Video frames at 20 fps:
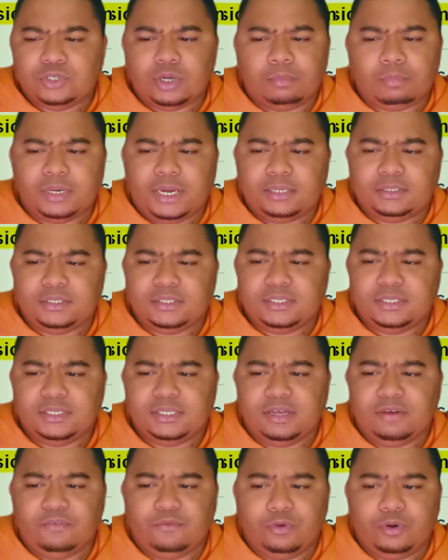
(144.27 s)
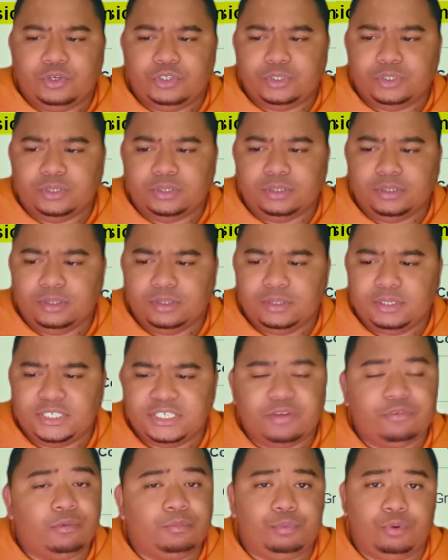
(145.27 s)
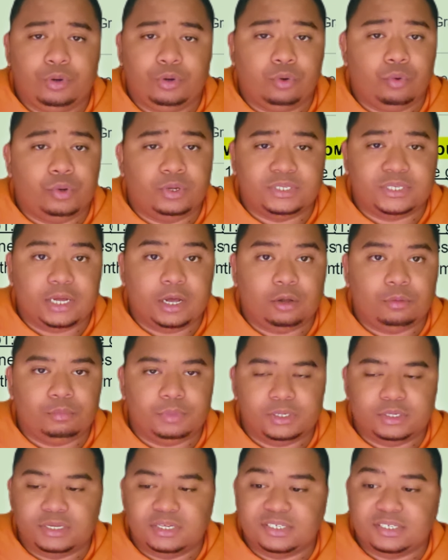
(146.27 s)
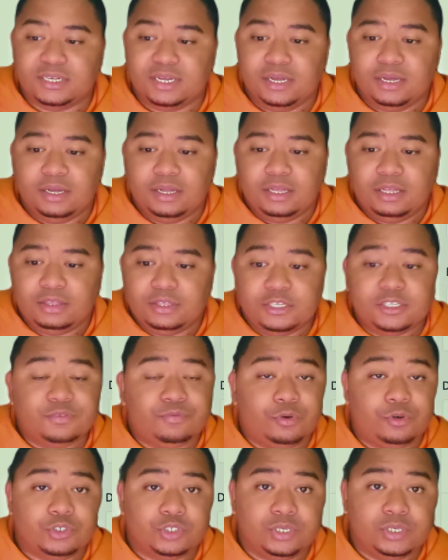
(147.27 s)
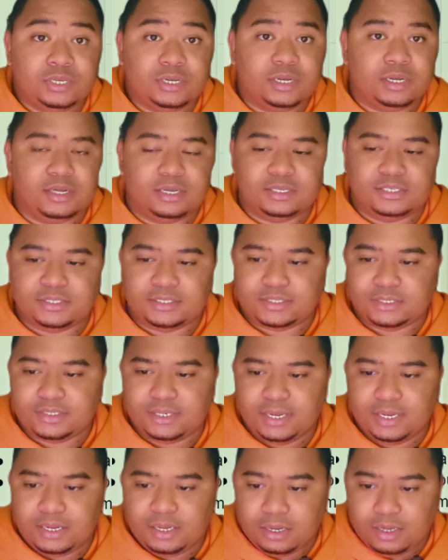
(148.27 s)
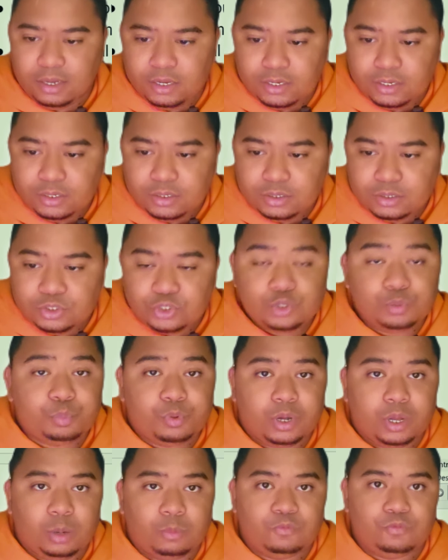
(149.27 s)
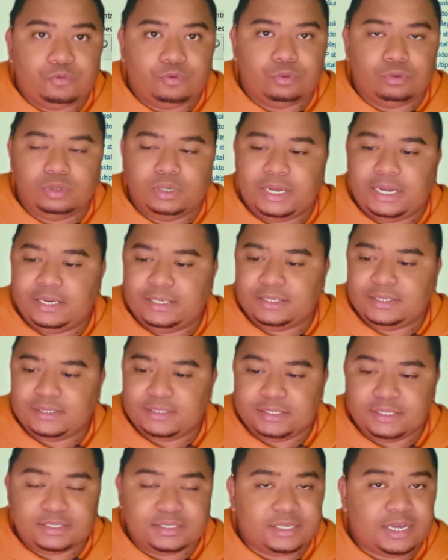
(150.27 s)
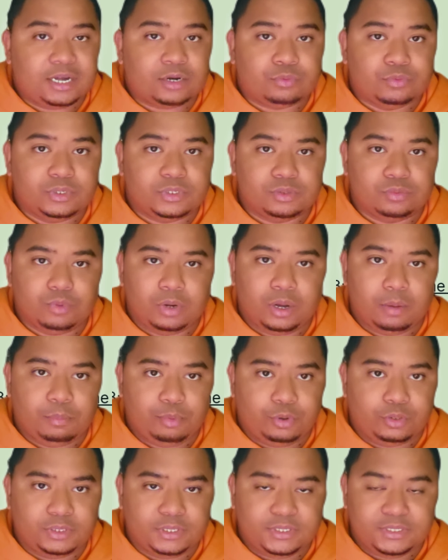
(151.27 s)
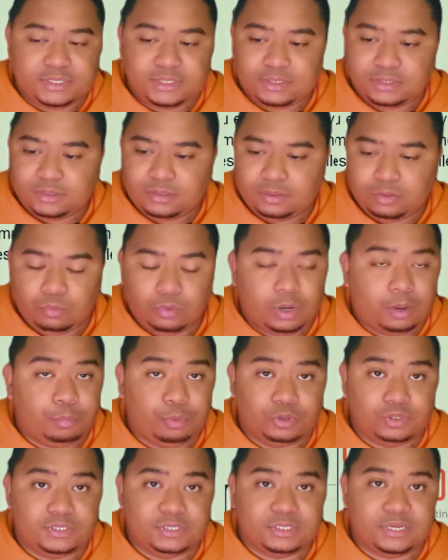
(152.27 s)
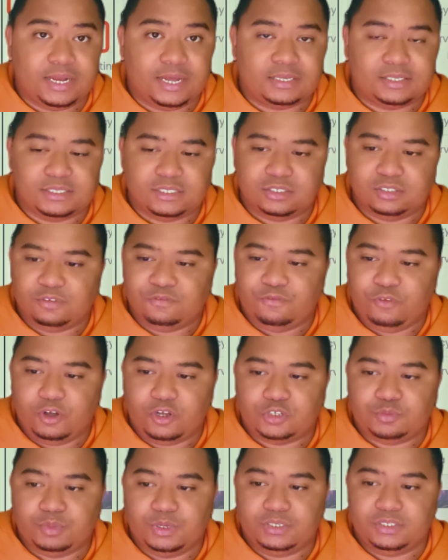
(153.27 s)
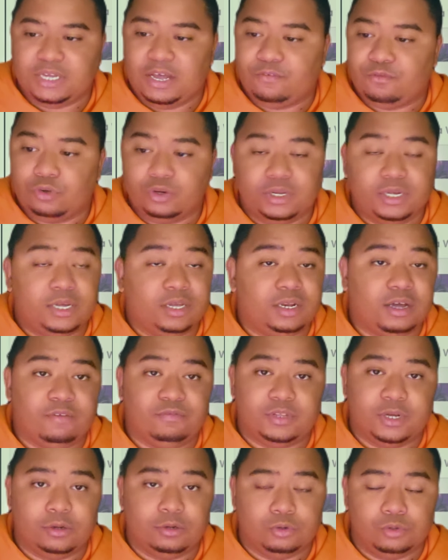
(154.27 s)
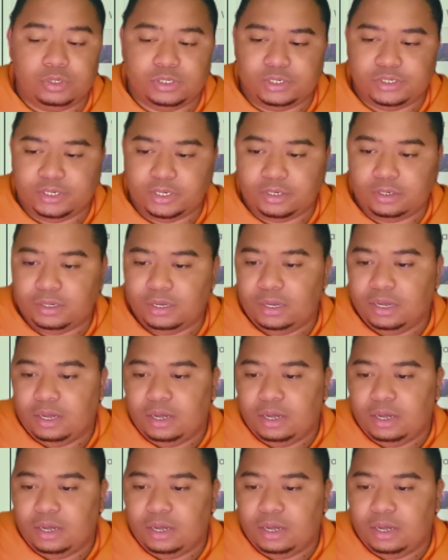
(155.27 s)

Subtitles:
so I'm glad to see that version 7.0 is out because this version here is super helpful, and it's the exact reason why I bought these glasses in the first place. I've gone ahead, I've downloaded it.